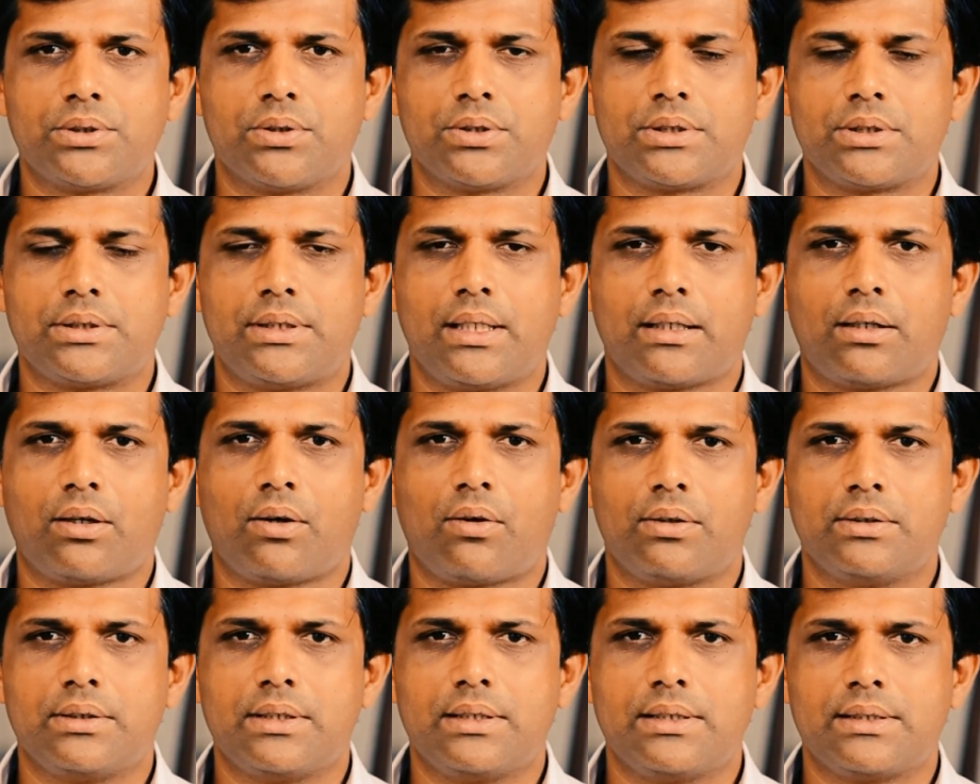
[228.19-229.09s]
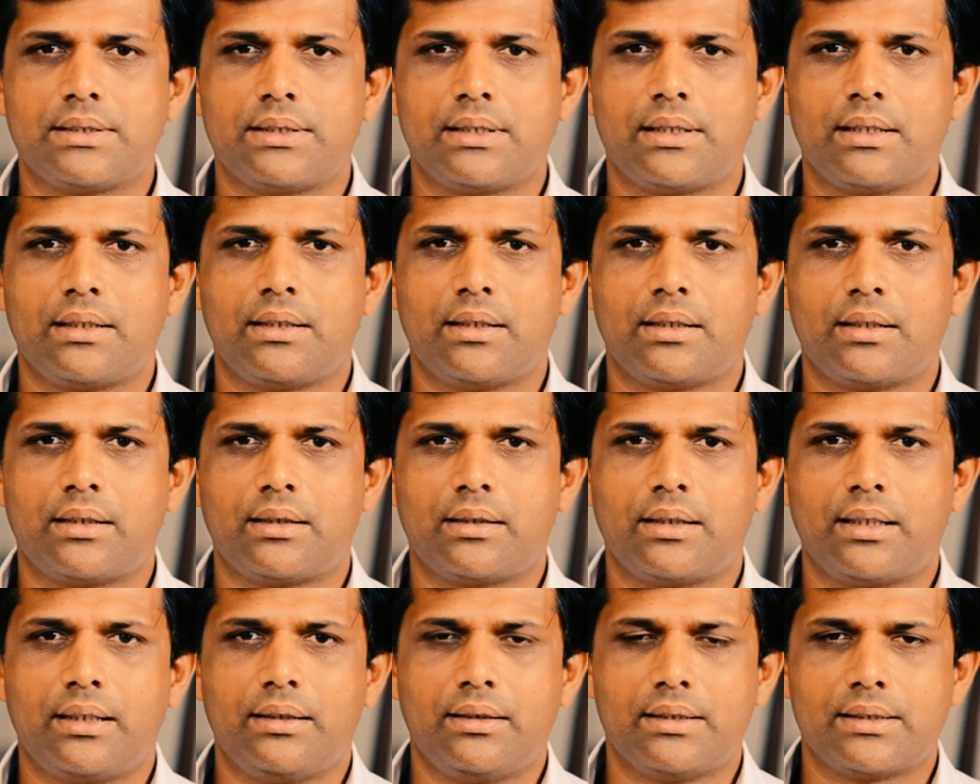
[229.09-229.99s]
source technologies
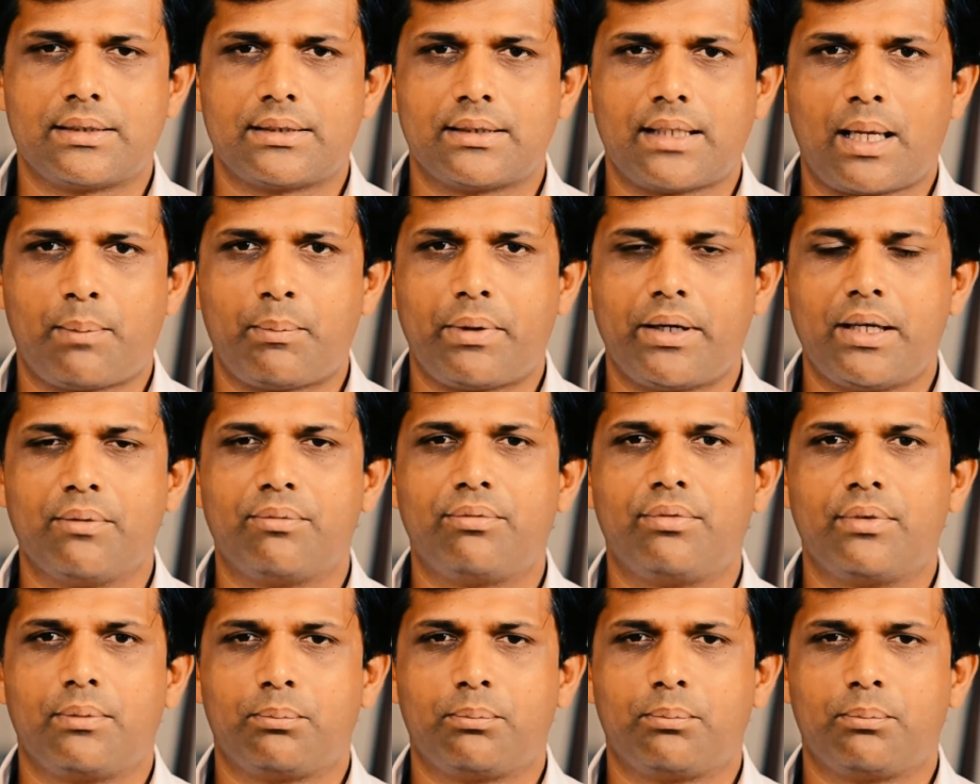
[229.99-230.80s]
in this M&E